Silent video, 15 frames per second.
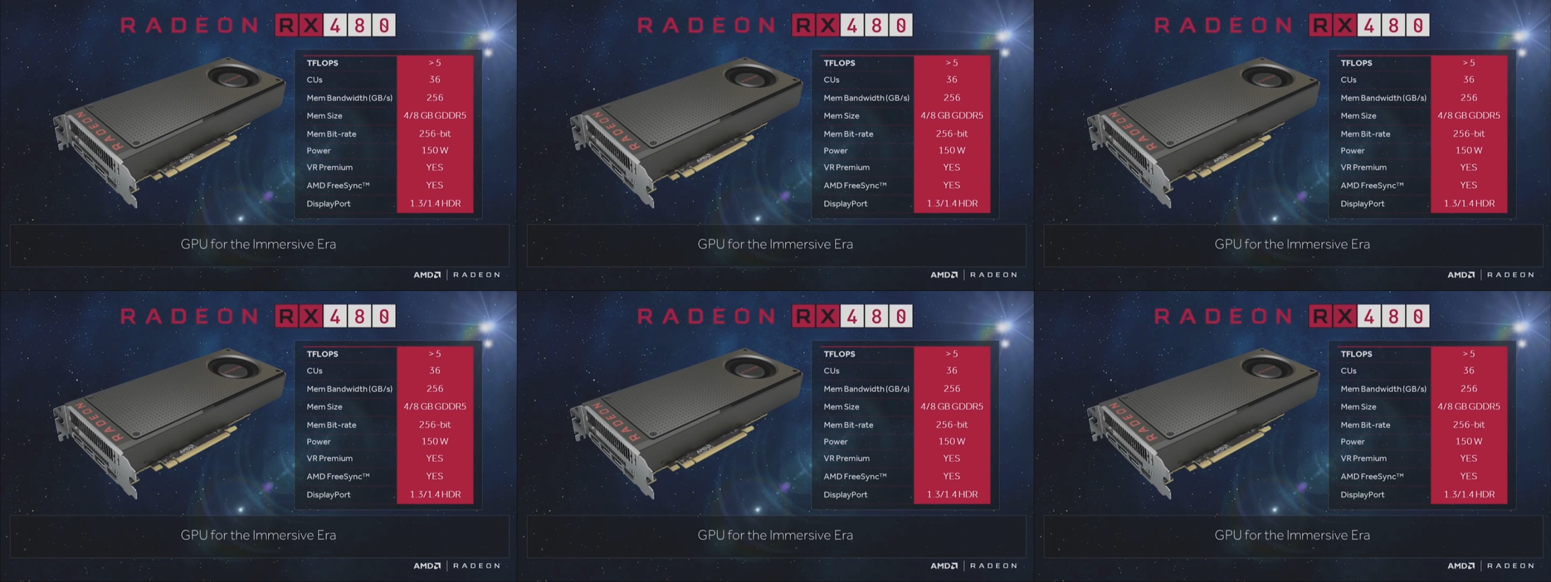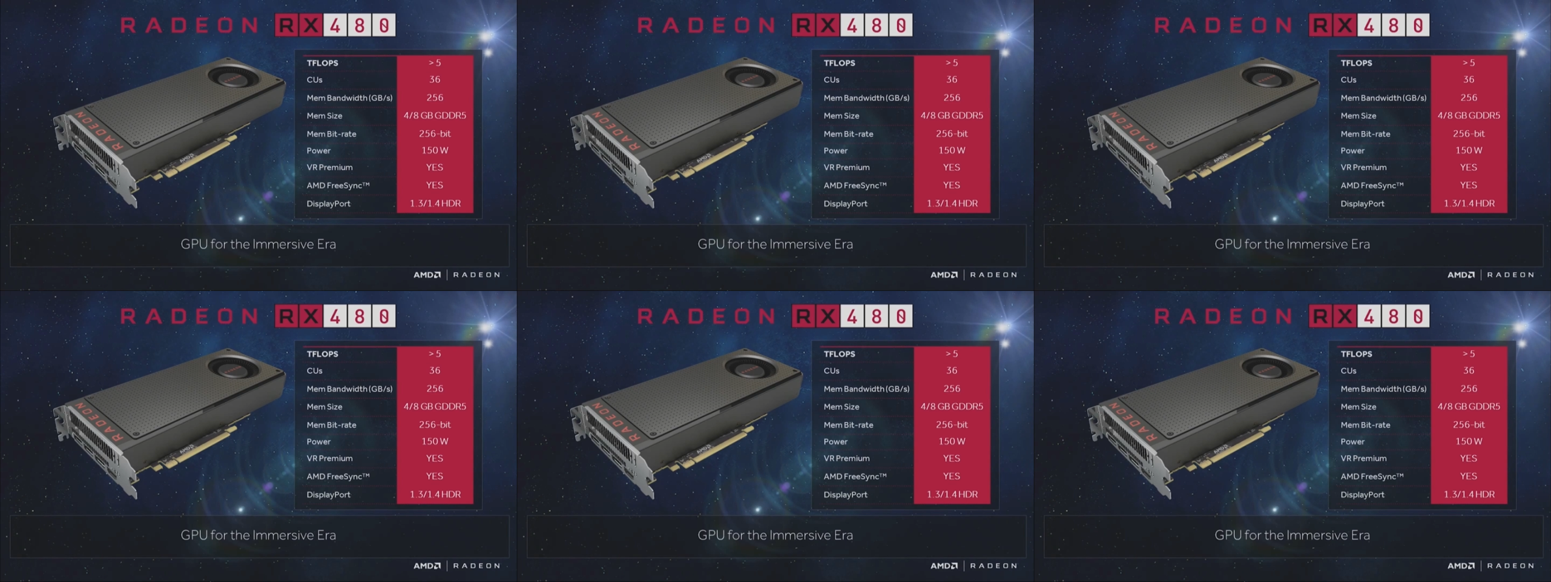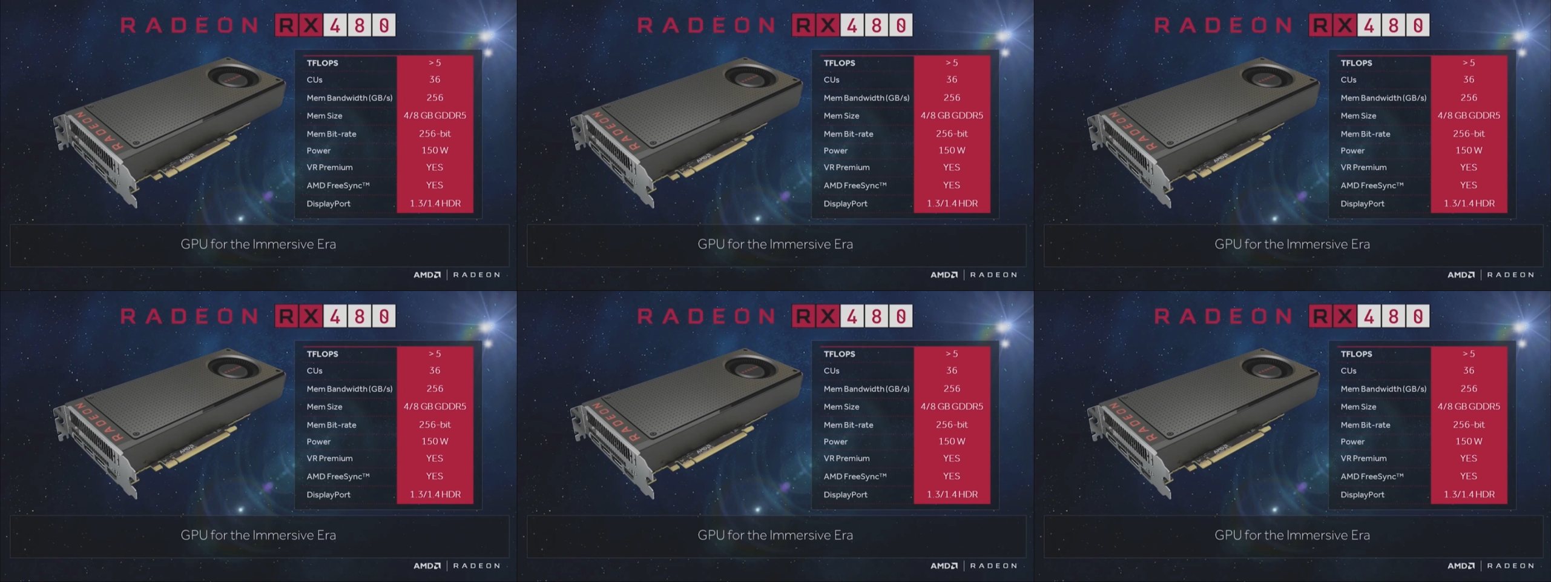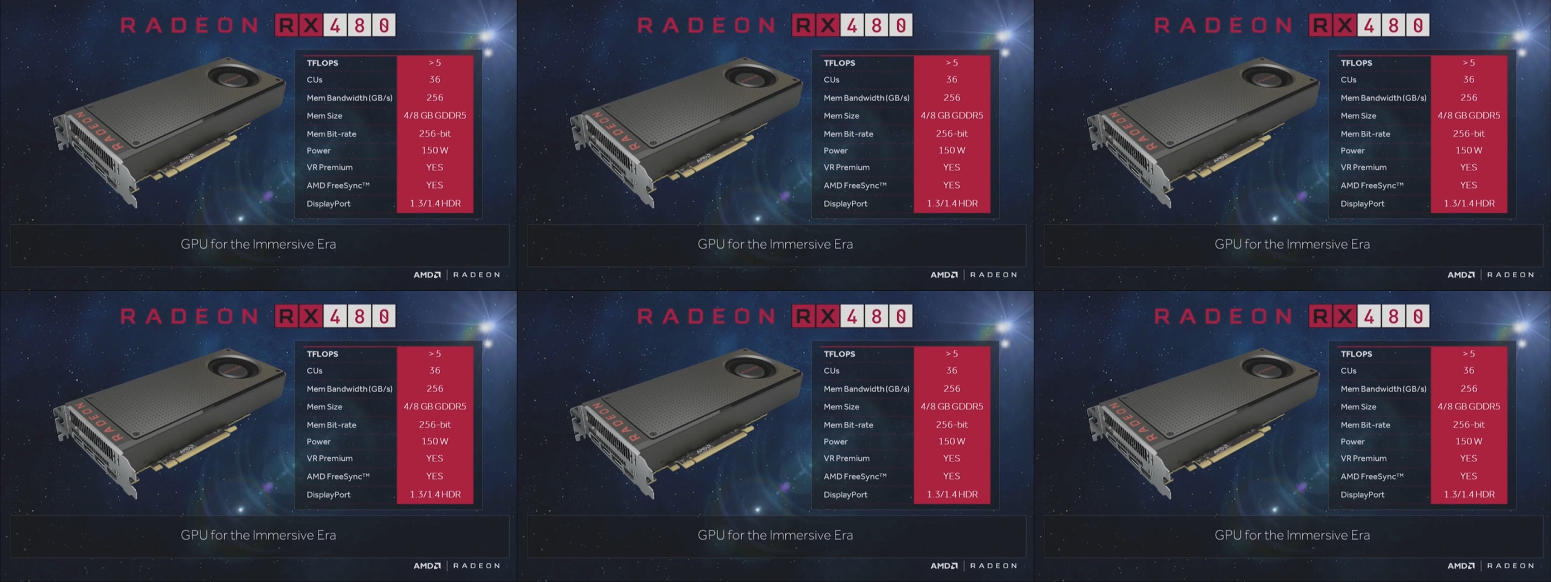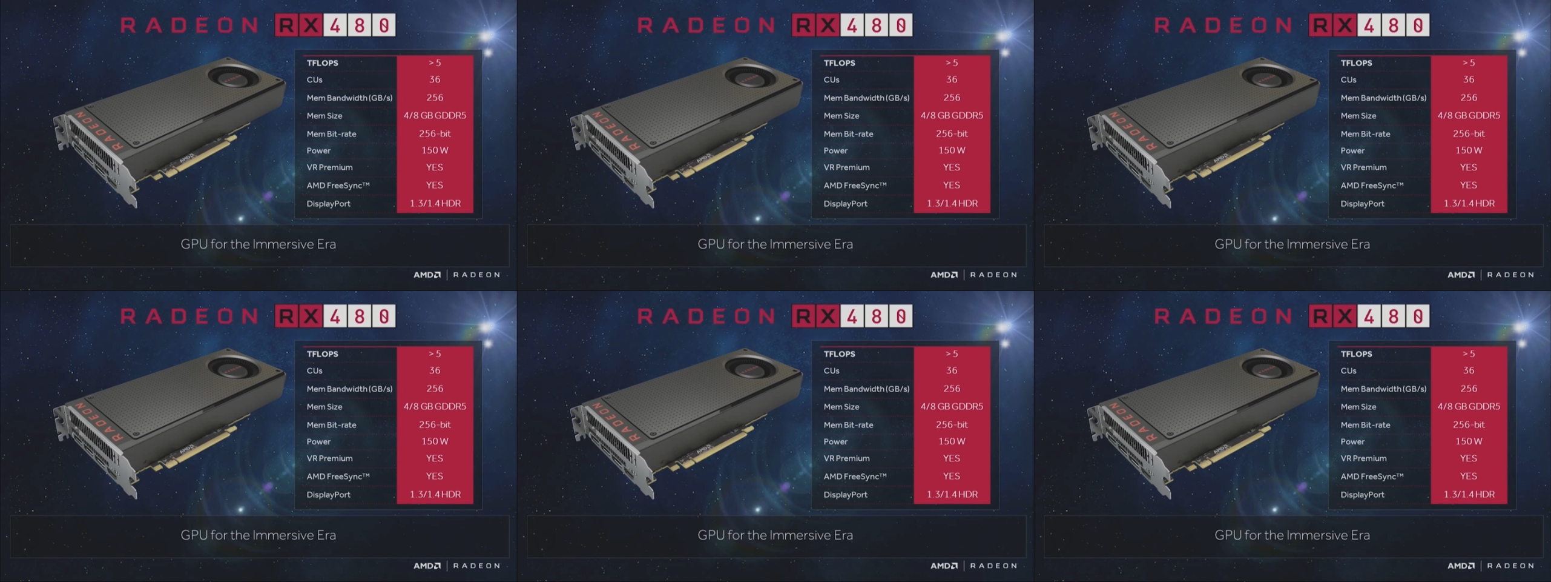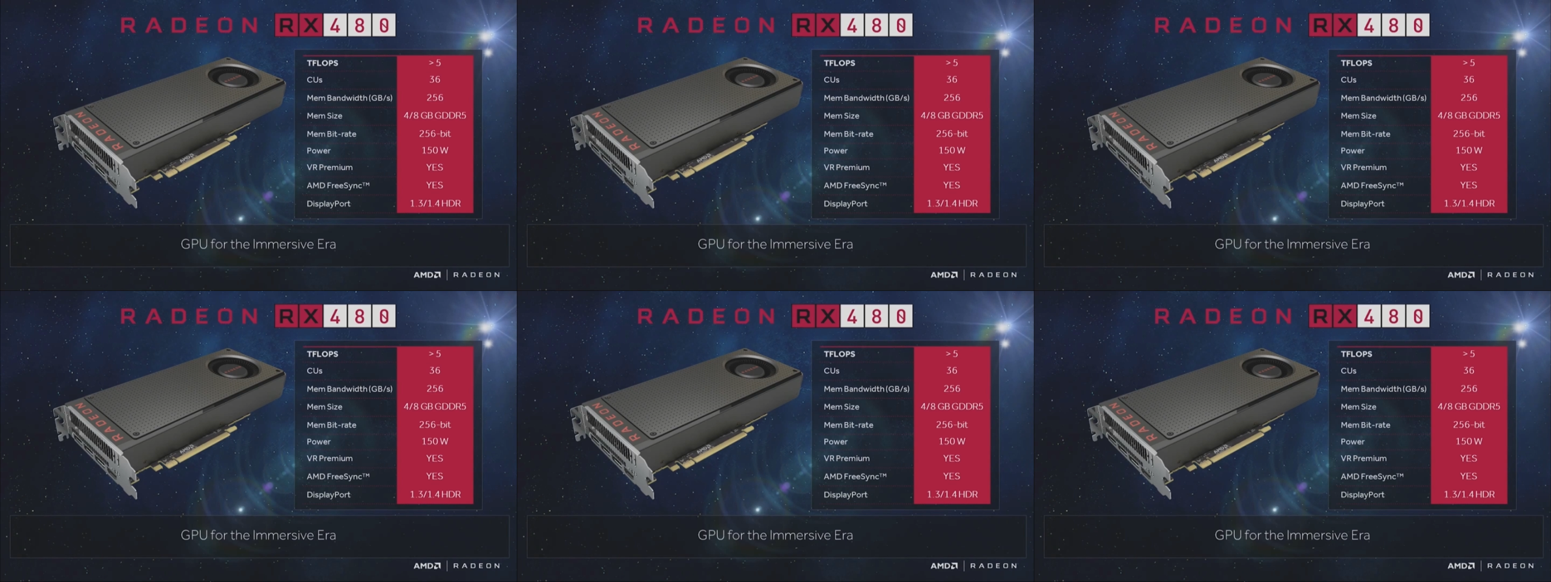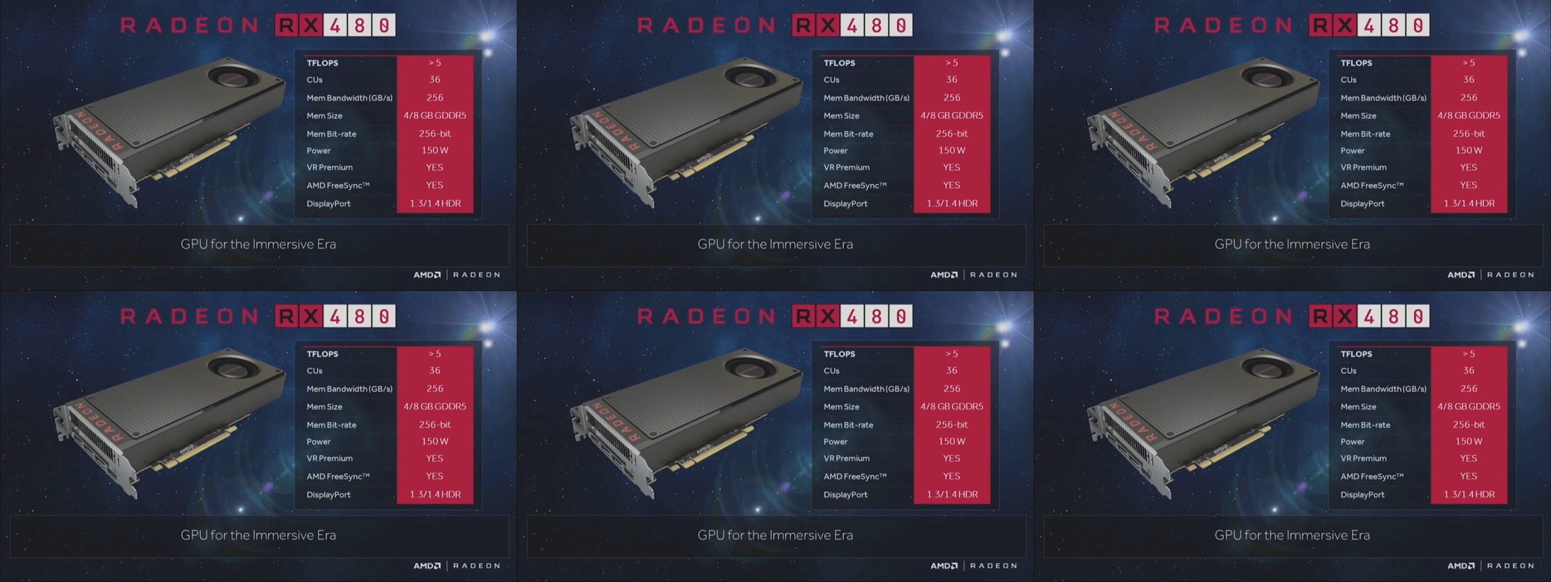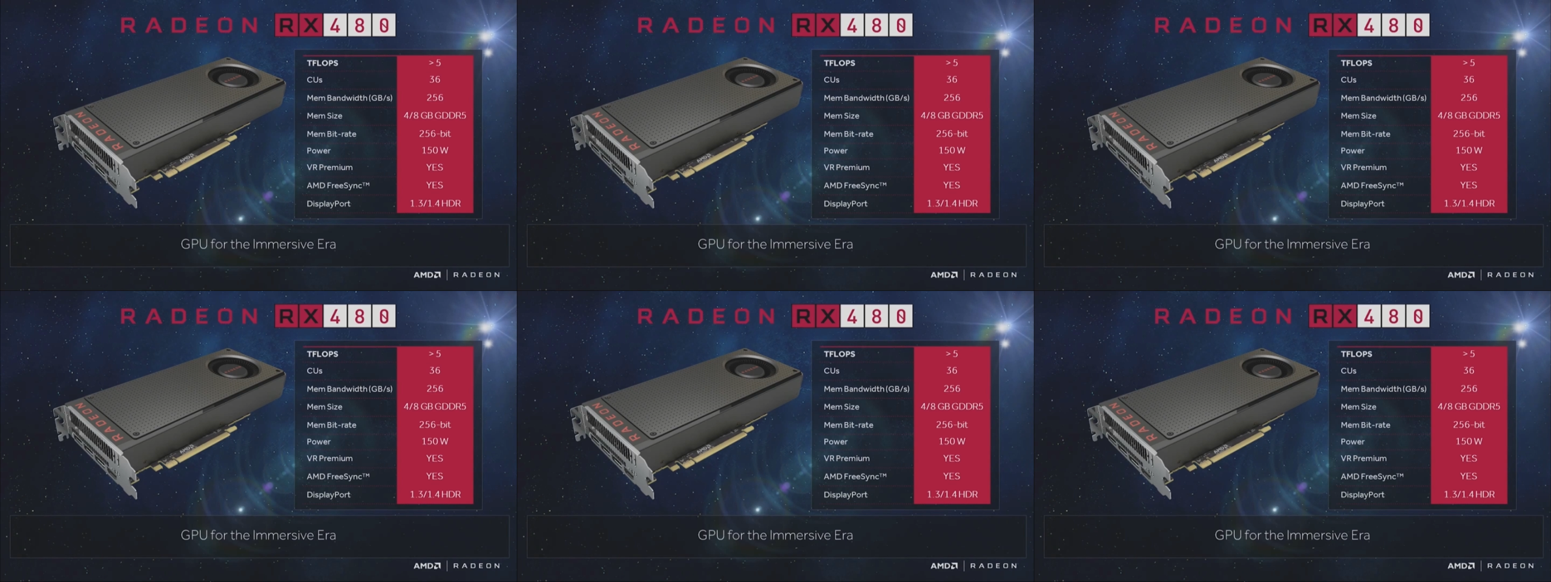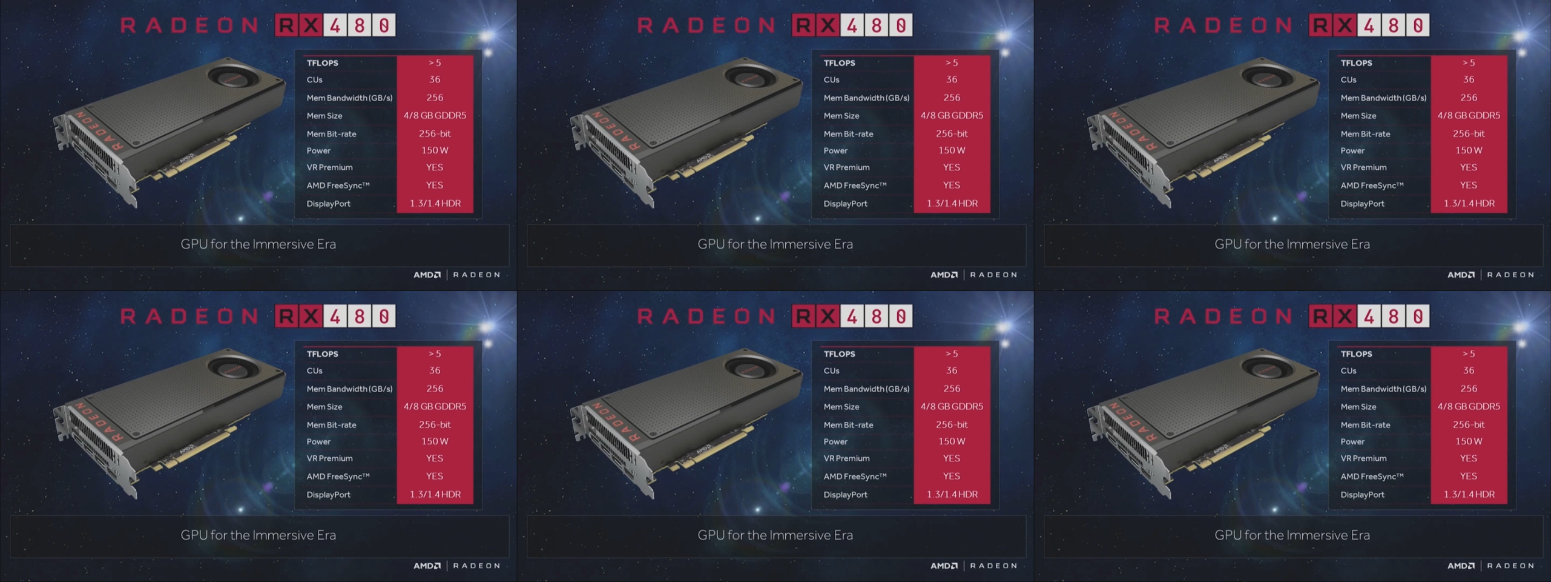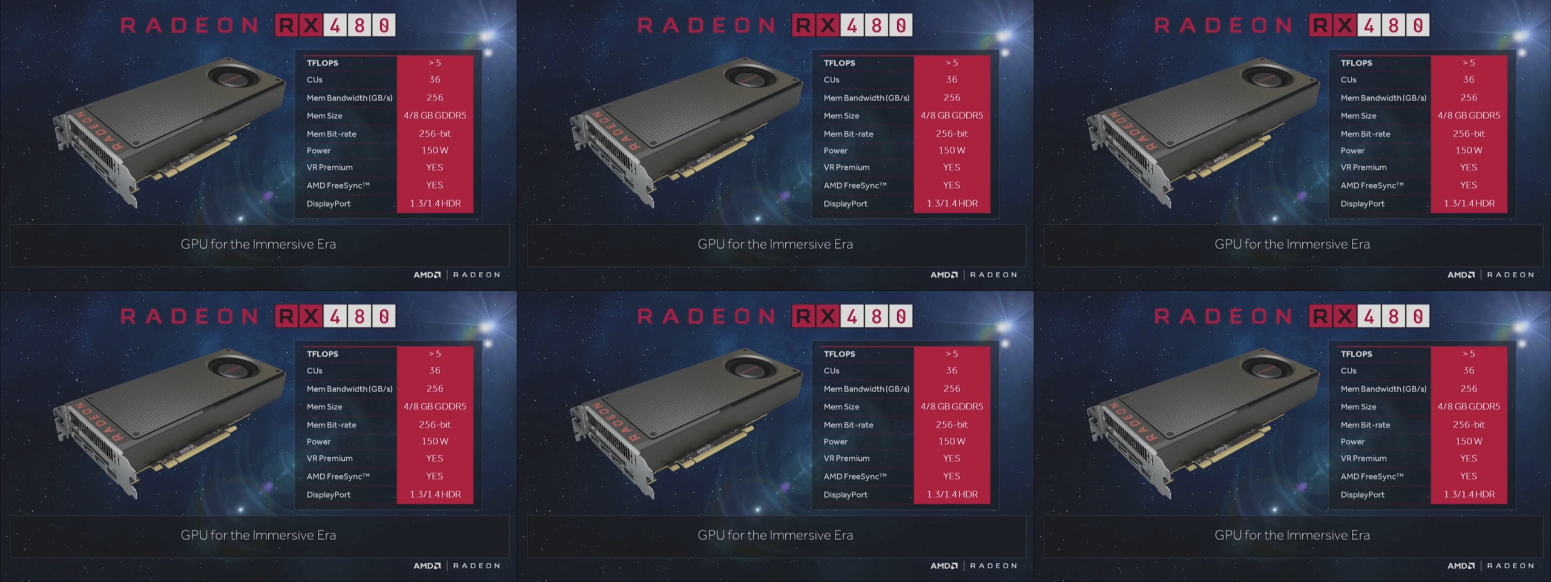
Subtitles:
Nobody's mouth can be seen.